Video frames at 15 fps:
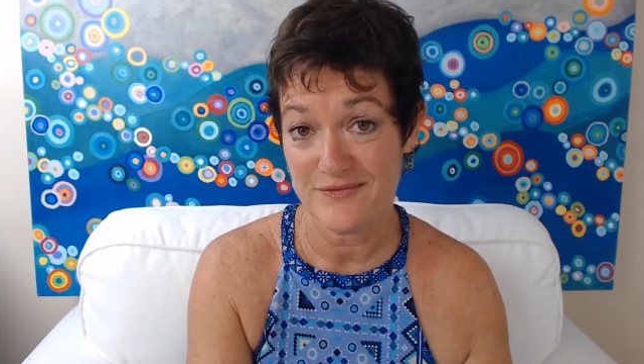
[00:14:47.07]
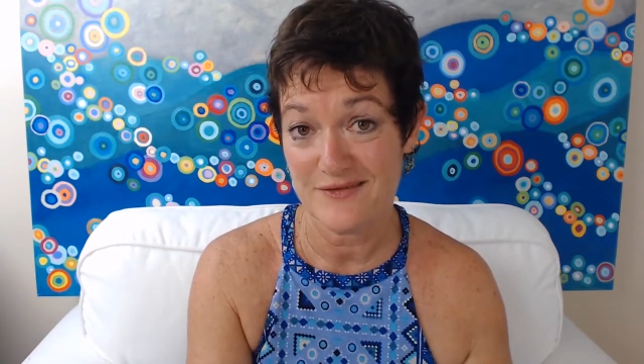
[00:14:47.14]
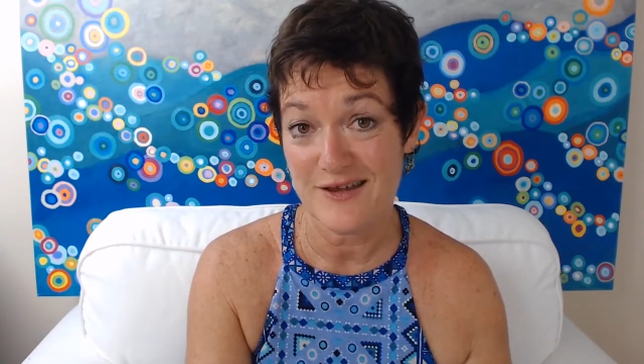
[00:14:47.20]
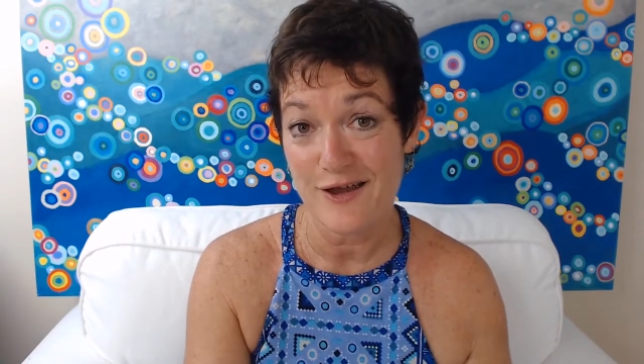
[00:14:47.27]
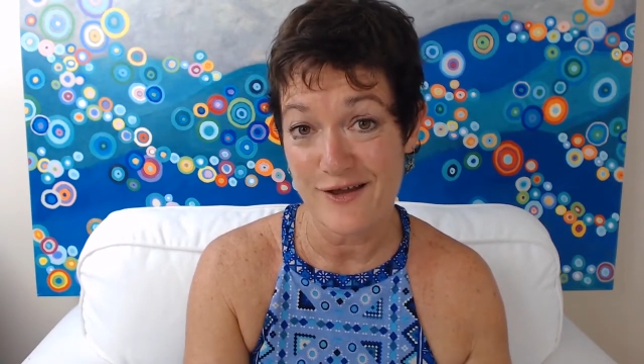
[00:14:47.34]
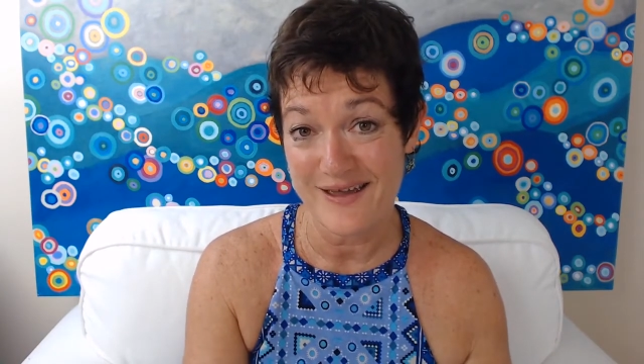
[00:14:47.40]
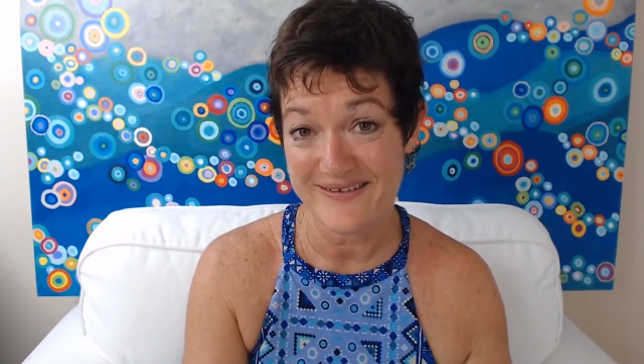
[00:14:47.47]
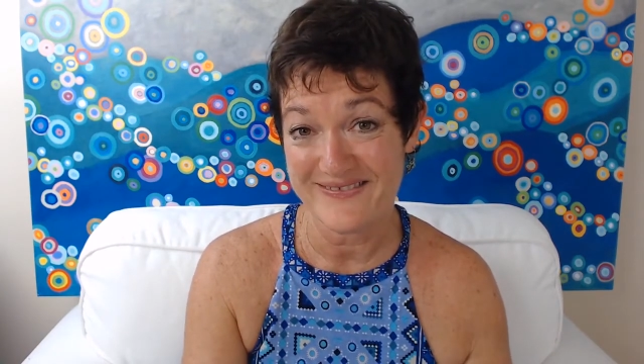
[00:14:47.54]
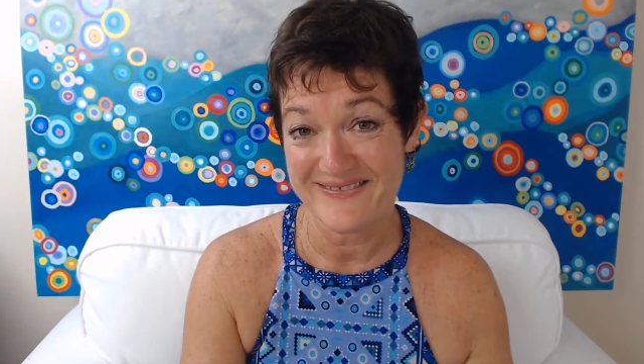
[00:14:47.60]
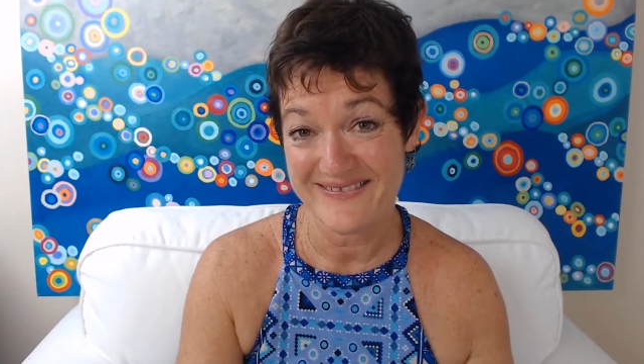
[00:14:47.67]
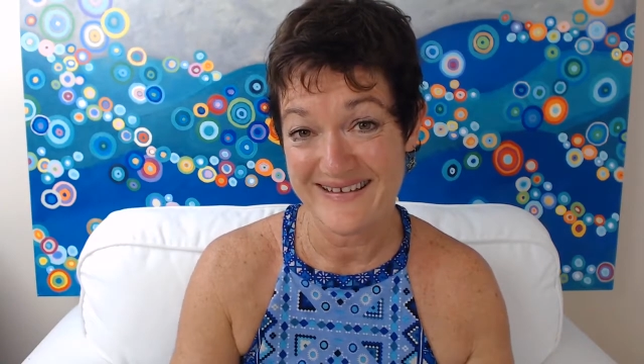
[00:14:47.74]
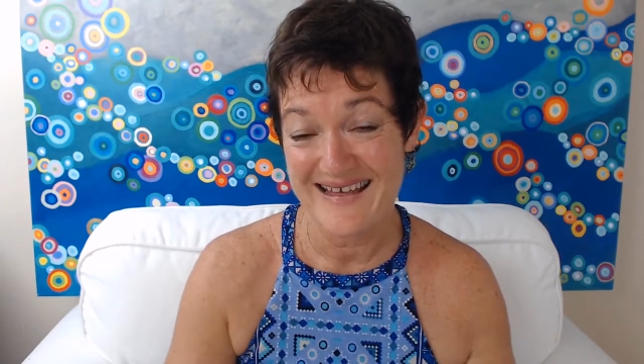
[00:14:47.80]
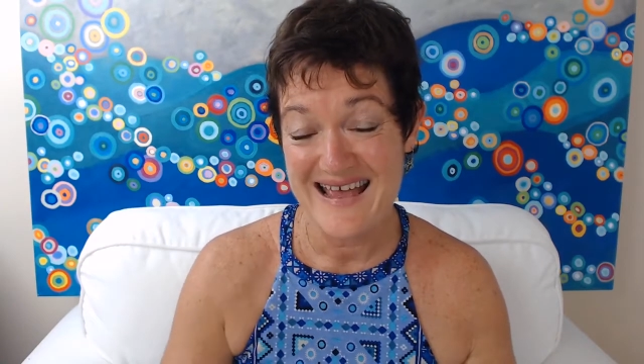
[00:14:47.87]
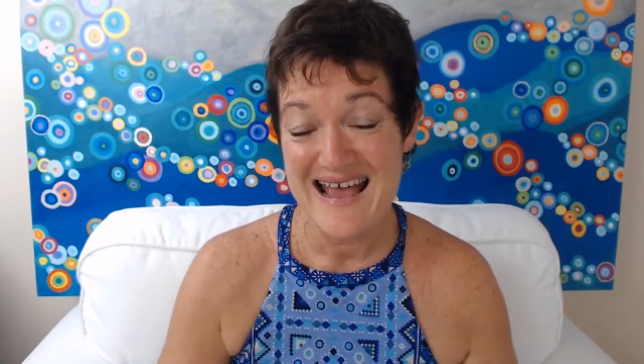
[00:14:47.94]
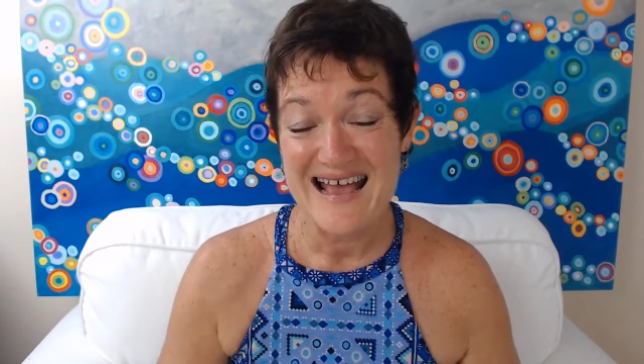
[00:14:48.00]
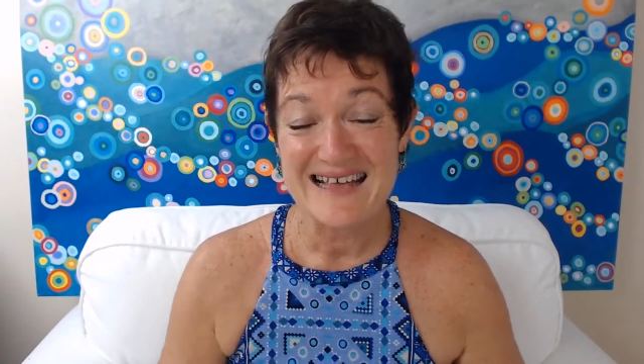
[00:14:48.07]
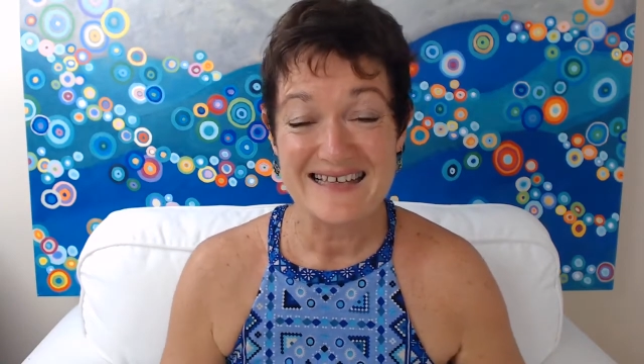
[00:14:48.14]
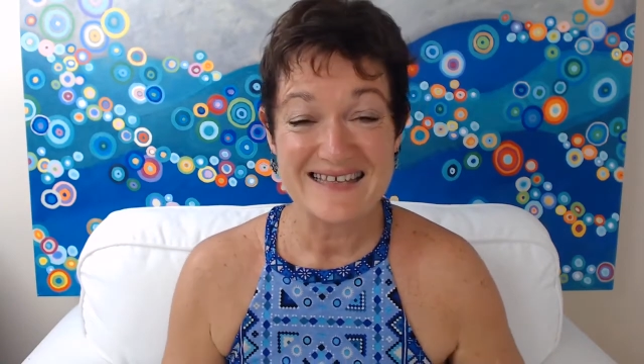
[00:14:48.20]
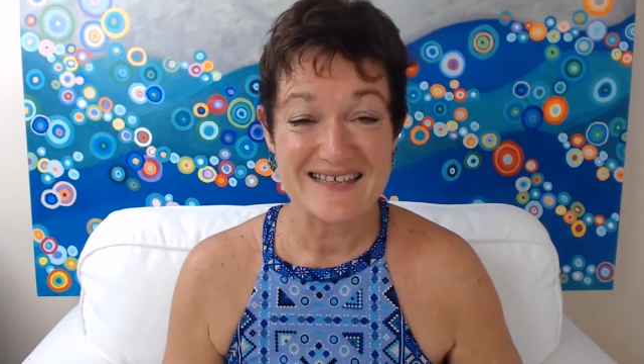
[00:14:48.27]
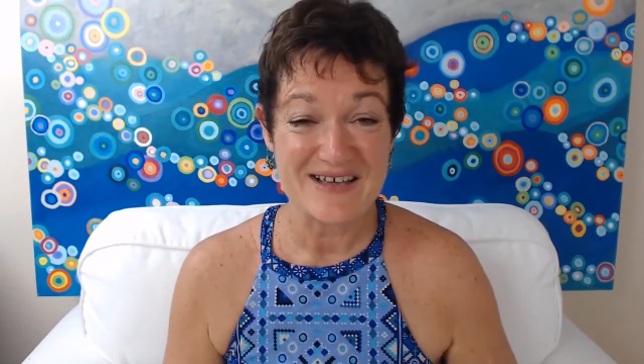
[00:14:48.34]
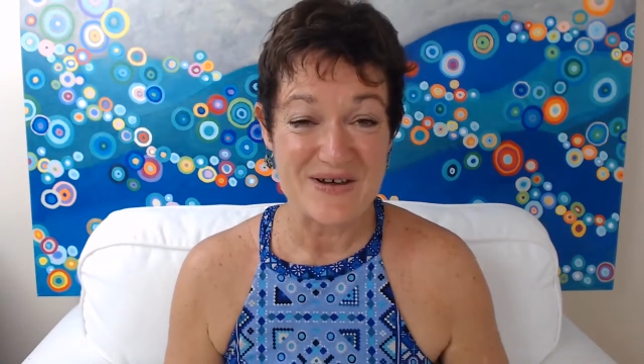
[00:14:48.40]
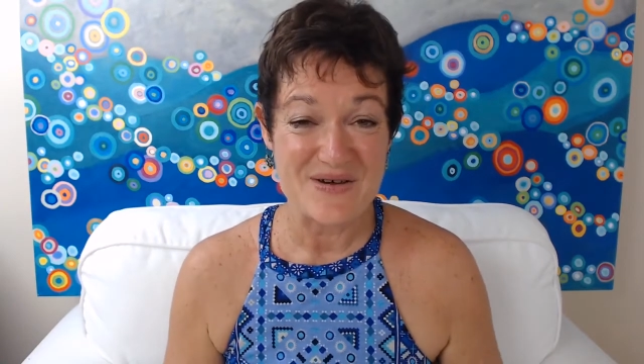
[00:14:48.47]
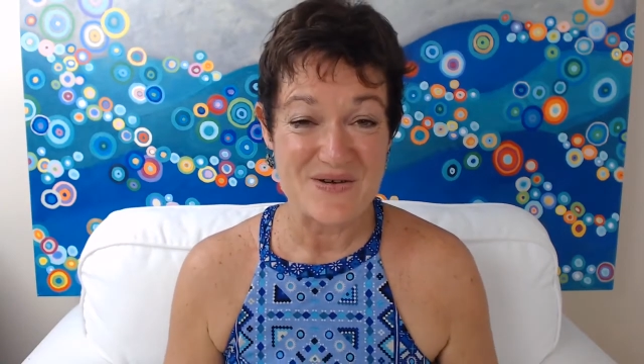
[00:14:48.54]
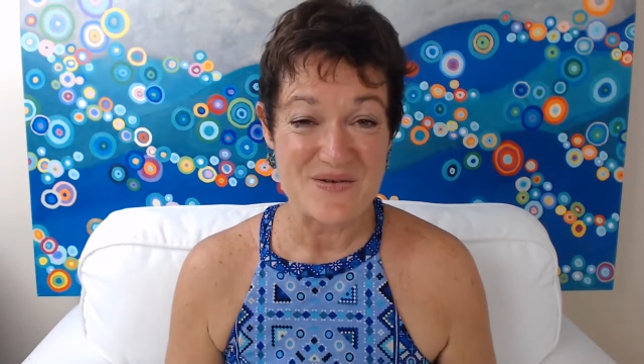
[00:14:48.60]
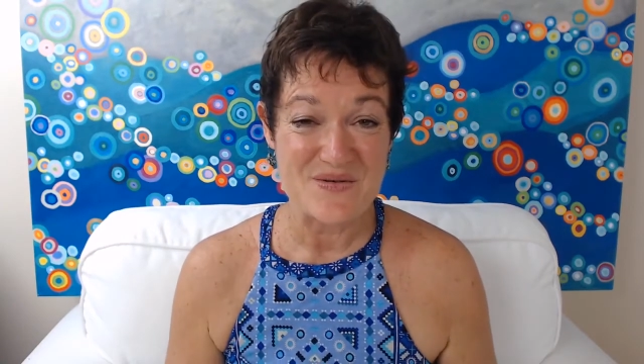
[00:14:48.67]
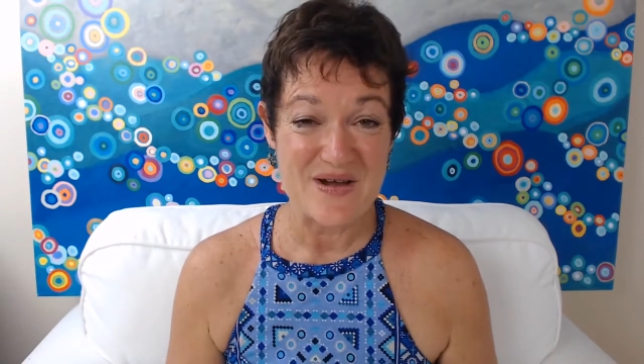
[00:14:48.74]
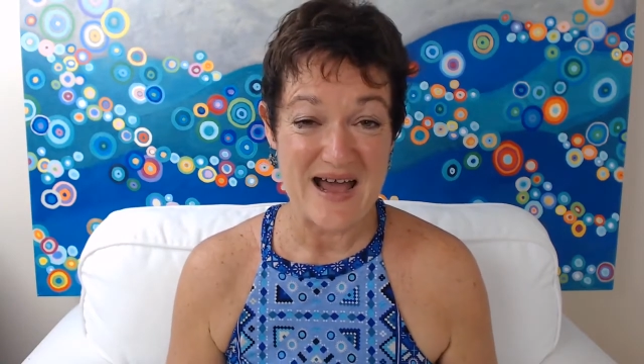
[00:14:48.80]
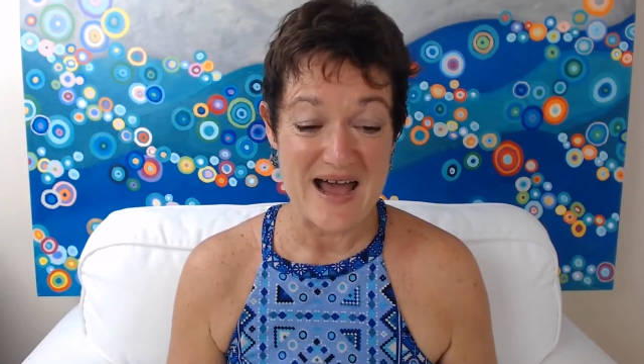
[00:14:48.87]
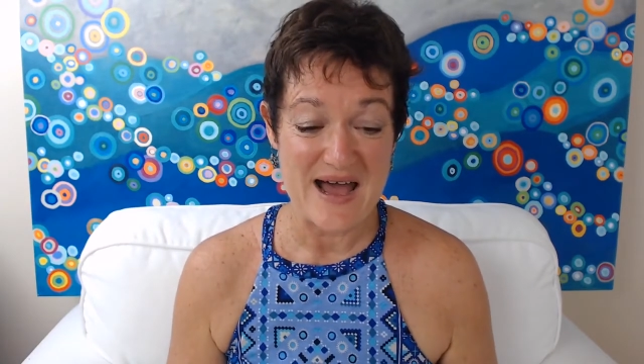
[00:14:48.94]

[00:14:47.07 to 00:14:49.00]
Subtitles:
Okay, so